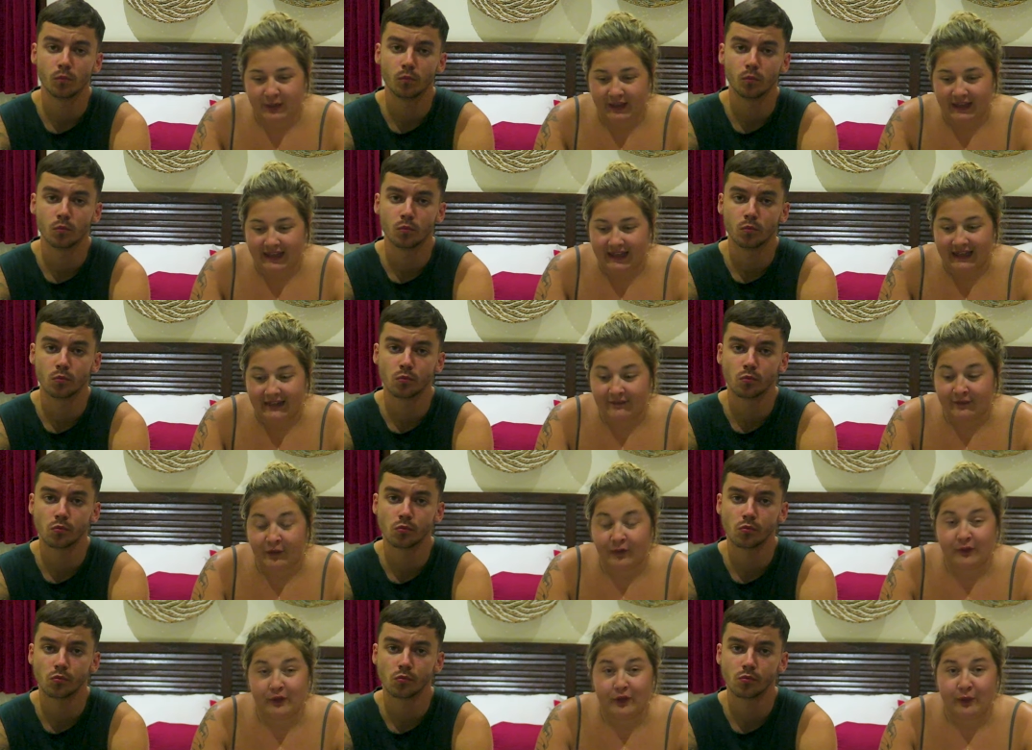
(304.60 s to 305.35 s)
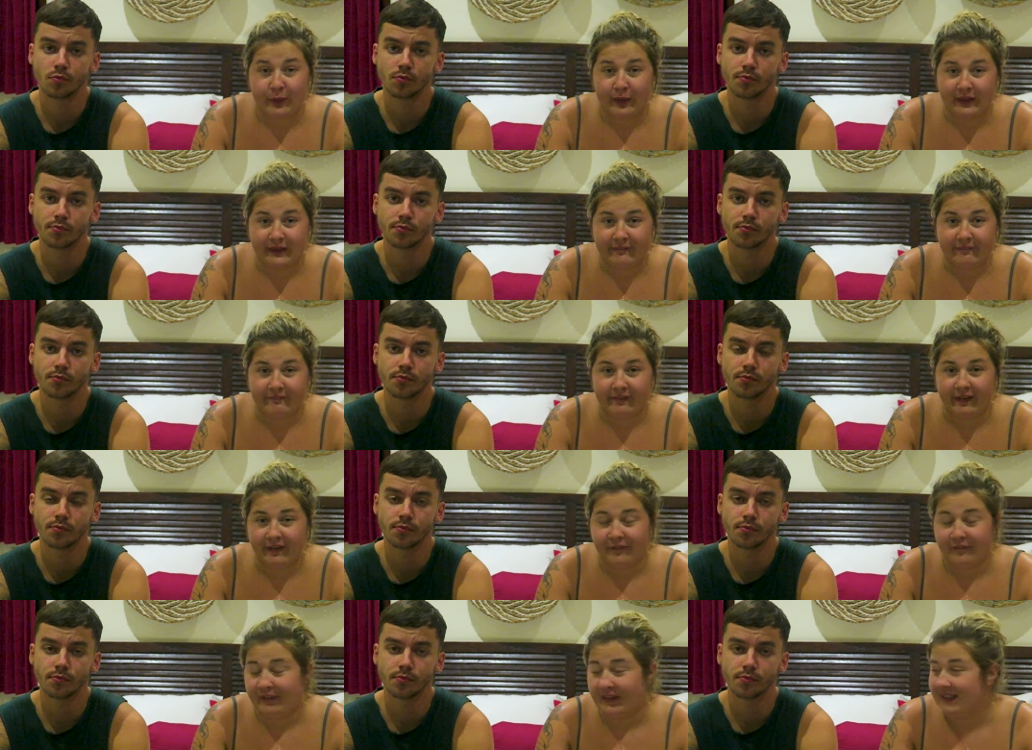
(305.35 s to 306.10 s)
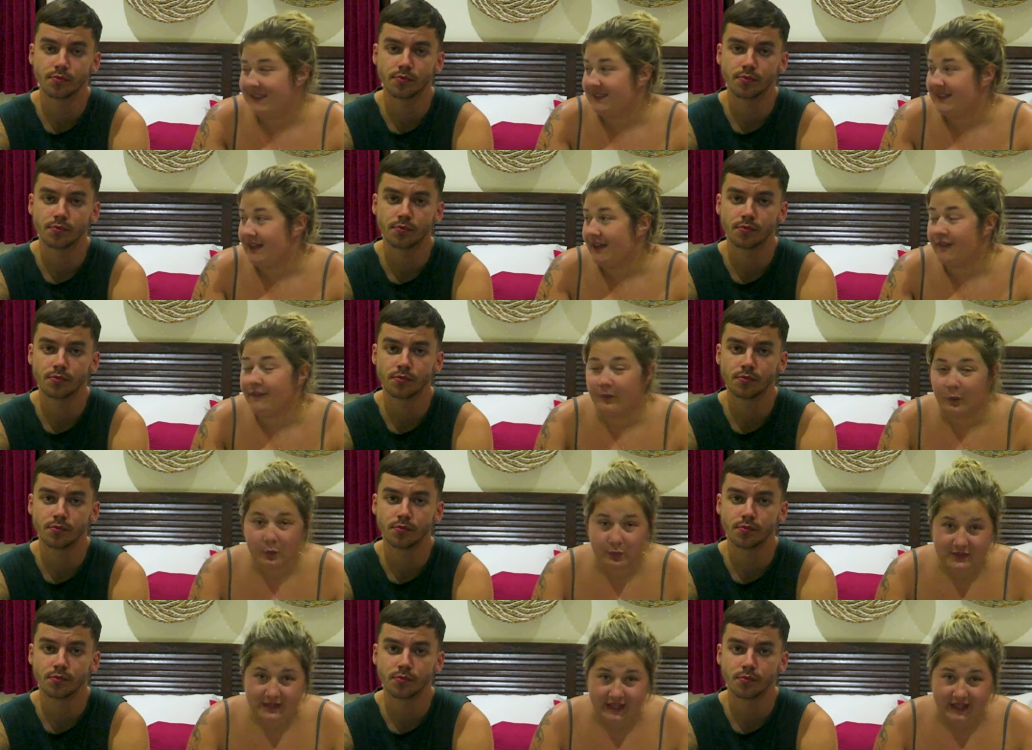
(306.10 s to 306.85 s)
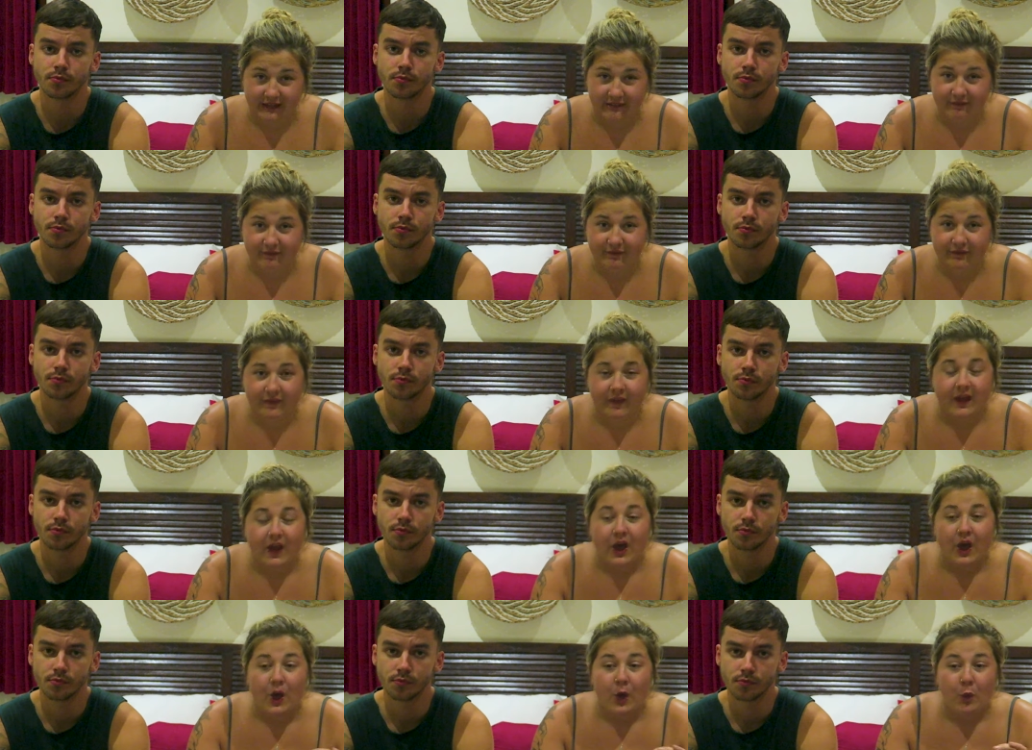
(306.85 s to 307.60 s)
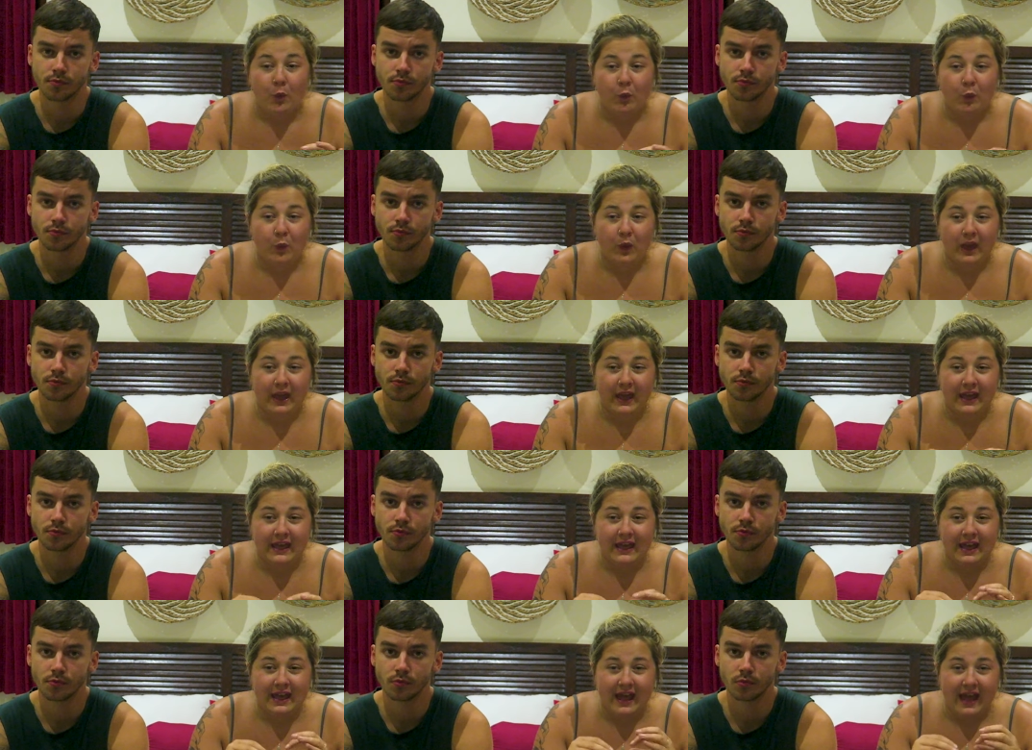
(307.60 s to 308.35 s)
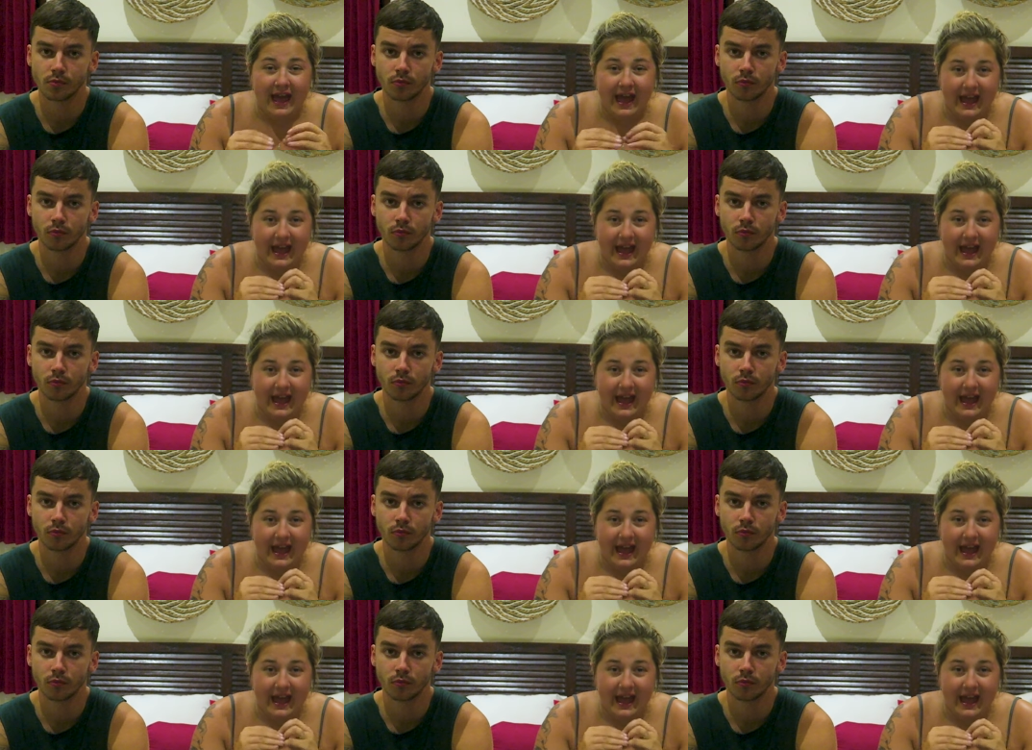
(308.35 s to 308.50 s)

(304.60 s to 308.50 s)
Speaker 1: we leave on the 25th and it's now the 14th, we